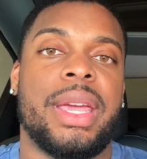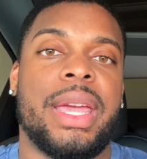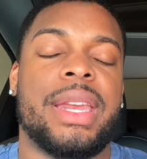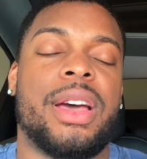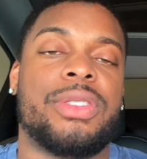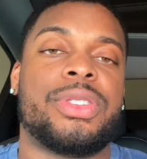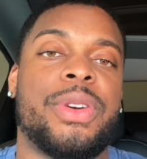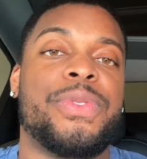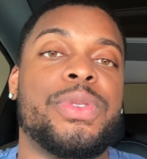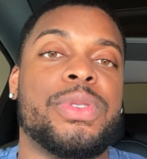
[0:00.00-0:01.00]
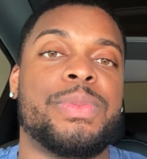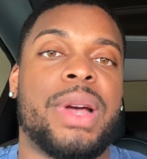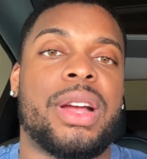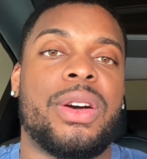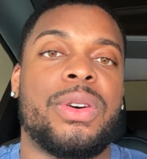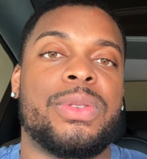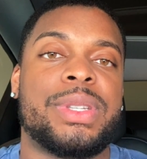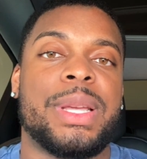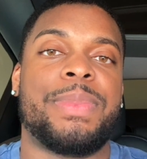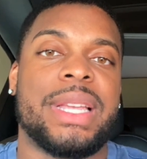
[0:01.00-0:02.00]
And also if you use my code
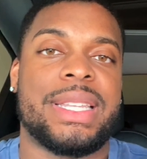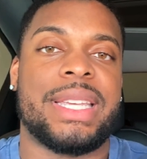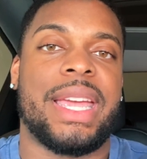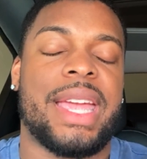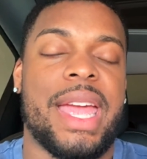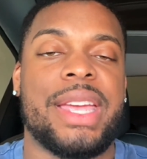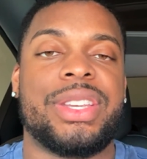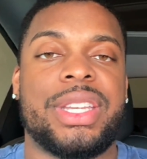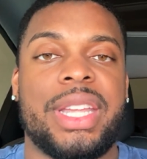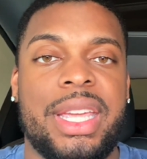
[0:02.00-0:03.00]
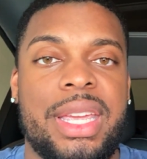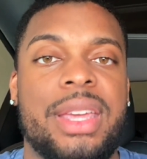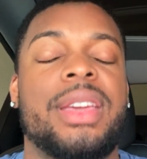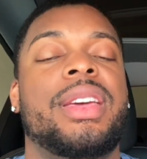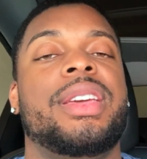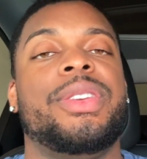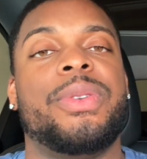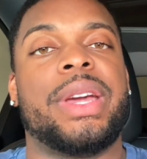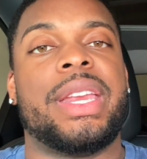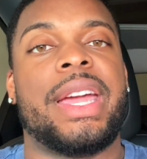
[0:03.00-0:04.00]
SimplyTechHD, you
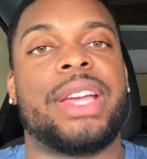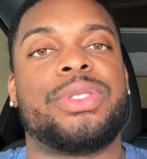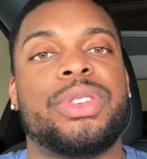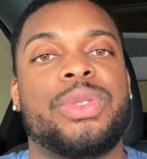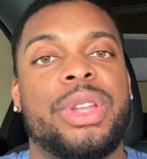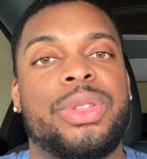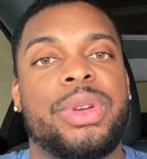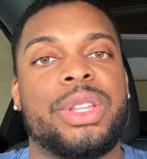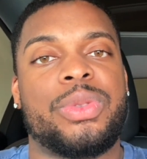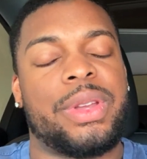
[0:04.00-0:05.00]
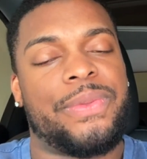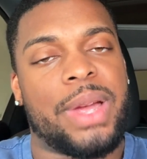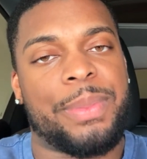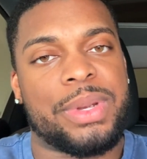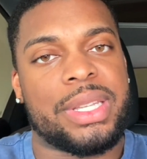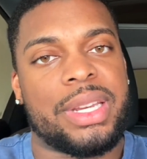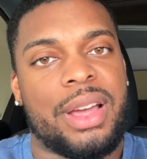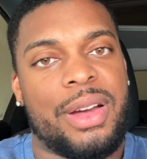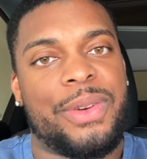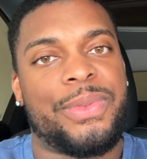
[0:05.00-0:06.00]
will get an extra 23 to 25%
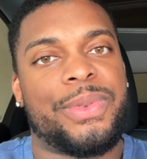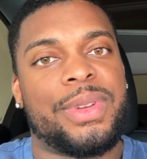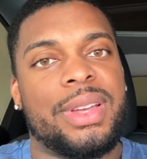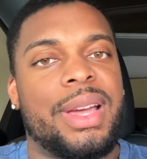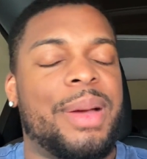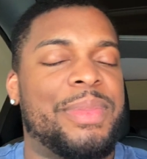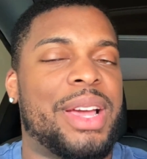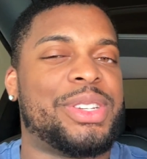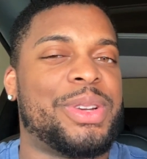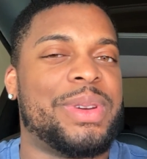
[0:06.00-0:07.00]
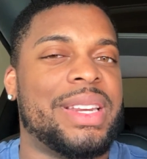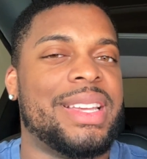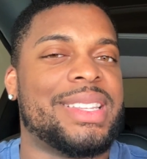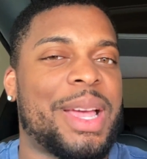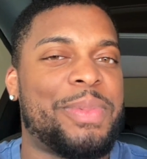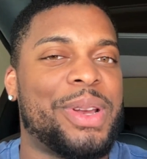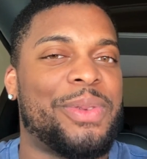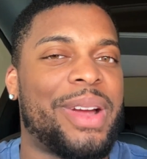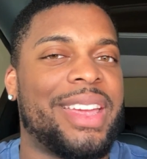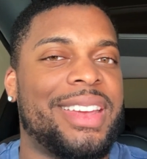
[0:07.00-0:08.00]
off. I'm not sure what it is, I'll put it
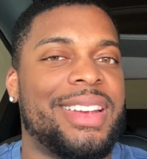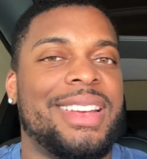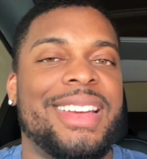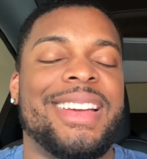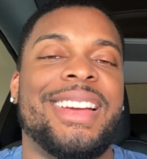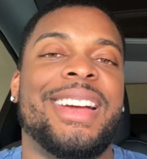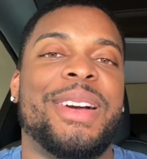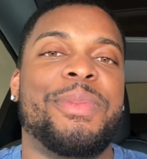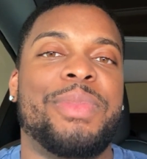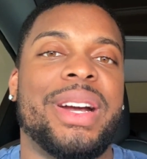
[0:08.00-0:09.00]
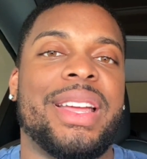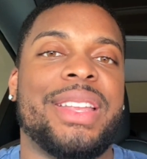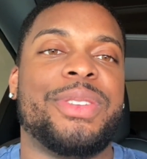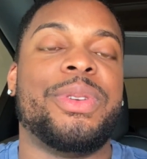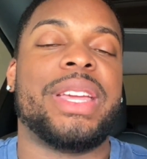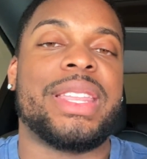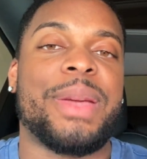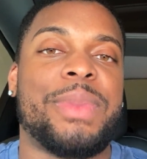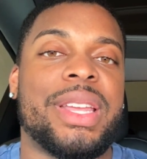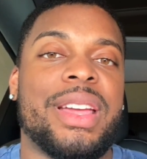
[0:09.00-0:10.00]
right here. But you'll get that
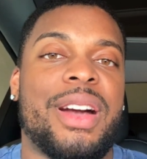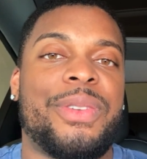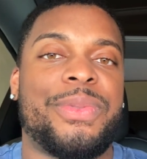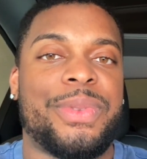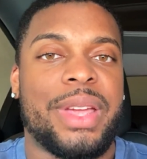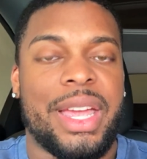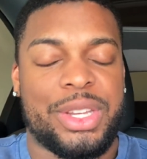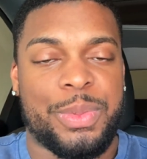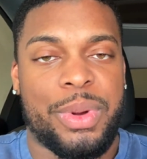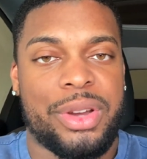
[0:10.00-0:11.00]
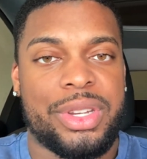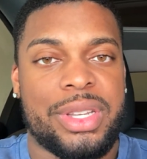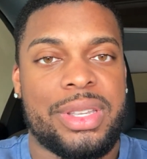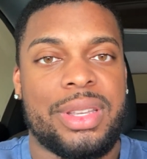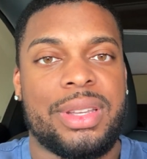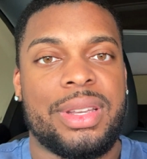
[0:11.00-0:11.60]
money off at your purchase.